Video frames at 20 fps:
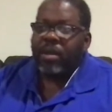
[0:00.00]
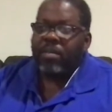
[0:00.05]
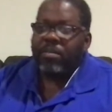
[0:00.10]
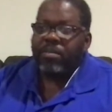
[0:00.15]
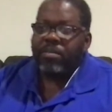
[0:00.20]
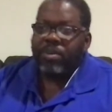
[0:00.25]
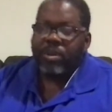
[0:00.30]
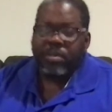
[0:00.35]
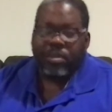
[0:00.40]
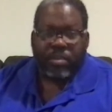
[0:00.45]

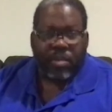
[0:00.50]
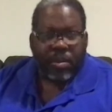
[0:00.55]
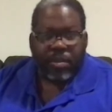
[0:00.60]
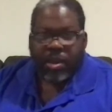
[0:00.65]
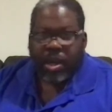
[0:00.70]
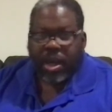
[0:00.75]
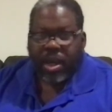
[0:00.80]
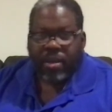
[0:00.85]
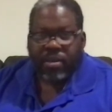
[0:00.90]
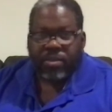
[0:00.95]
Put them in my
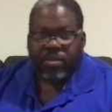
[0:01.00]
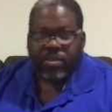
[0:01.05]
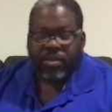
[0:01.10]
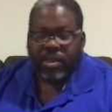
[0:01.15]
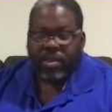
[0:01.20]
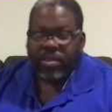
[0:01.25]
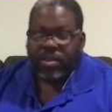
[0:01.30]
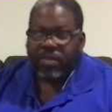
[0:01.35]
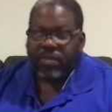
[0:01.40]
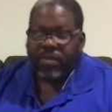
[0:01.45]
box,
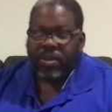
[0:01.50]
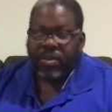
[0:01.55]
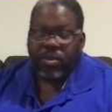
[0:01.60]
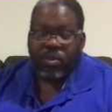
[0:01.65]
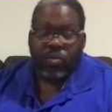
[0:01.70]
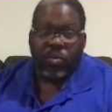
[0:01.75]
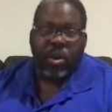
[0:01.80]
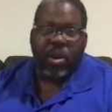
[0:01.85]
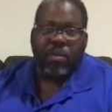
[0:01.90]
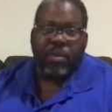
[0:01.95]
and then if I
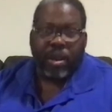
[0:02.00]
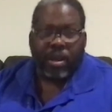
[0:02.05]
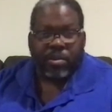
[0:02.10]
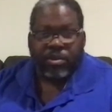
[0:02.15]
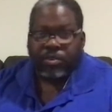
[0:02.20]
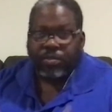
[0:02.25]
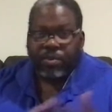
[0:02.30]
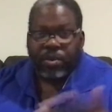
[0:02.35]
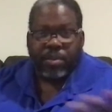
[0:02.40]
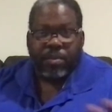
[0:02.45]
don't want them, I'll
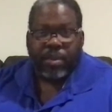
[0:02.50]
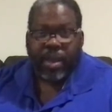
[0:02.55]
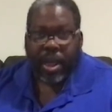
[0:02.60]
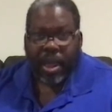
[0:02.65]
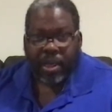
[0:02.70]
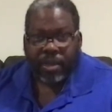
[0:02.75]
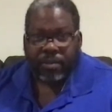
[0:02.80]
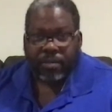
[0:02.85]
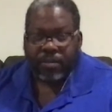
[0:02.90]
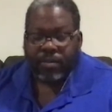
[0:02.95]
just put them back.
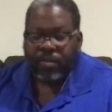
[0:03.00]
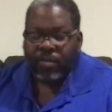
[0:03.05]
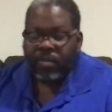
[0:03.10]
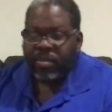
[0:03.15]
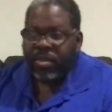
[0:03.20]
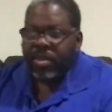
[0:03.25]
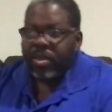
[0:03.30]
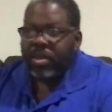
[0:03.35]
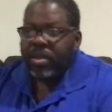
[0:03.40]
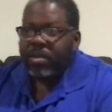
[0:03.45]

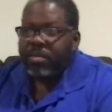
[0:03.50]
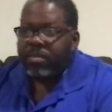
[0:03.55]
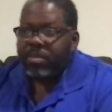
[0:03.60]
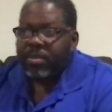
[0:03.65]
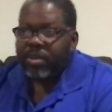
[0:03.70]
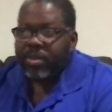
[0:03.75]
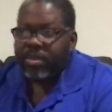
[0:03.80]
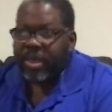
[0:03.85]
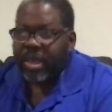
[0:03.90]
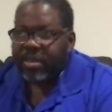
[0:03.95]

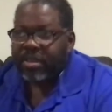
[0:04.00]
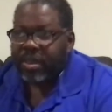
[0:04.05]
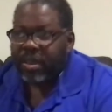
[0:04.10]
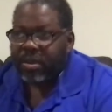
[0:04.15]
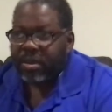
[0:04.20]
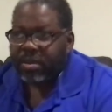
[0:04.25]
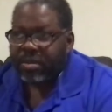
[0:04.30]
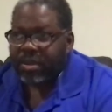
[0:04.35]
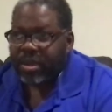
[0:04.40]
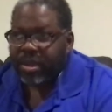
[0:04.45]
But that's how I
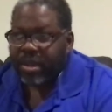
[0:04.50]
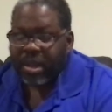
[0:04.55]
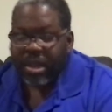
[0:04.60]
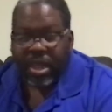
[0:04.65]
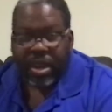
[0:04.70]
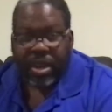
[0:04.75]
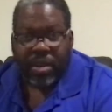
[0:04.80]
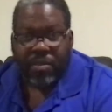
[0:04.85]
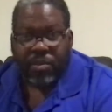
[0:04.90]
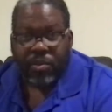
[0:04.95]
didn't get a lot
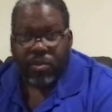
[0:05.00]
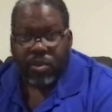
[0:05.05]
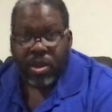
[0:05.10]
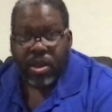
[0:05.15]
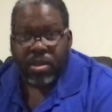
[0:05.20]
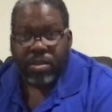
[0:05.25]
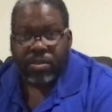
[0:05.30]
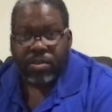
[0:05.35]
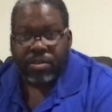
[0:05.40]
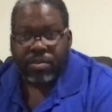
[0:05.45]
of number
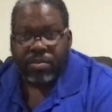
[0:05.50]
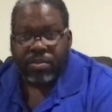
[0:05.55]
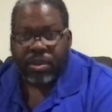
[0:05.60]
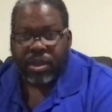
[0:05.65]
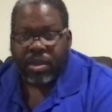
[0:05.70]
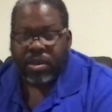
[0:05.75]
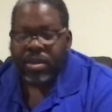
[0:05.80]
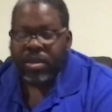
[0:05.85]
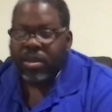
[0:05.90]
ones. But